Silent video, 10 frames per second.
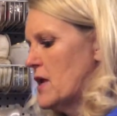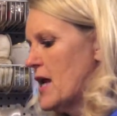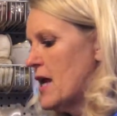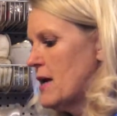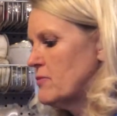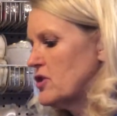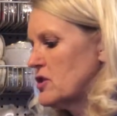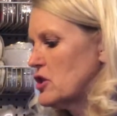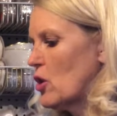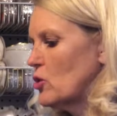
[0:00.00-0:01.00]
And I'm
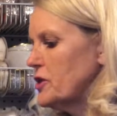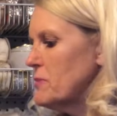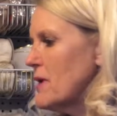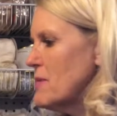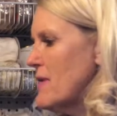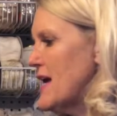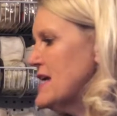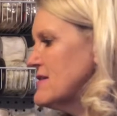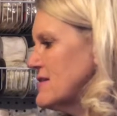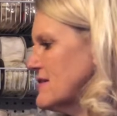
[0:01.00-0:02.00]
just holding my
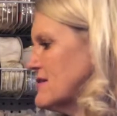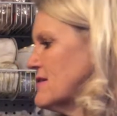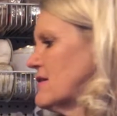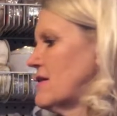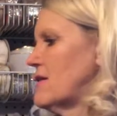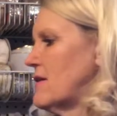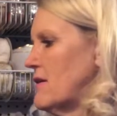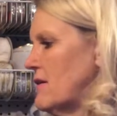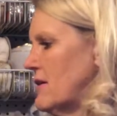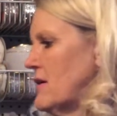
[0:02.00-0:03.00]
base
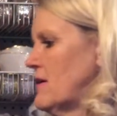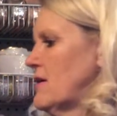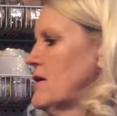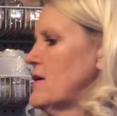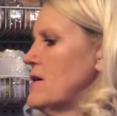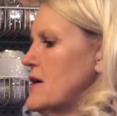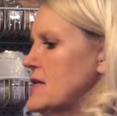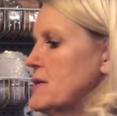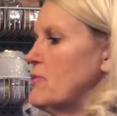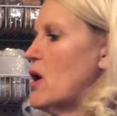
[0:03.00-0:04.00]

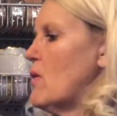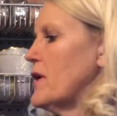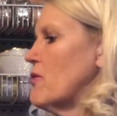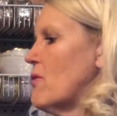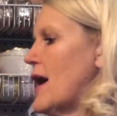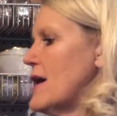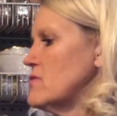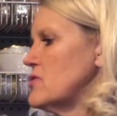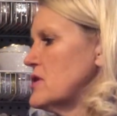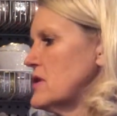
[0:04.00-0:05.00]
as I'm going around.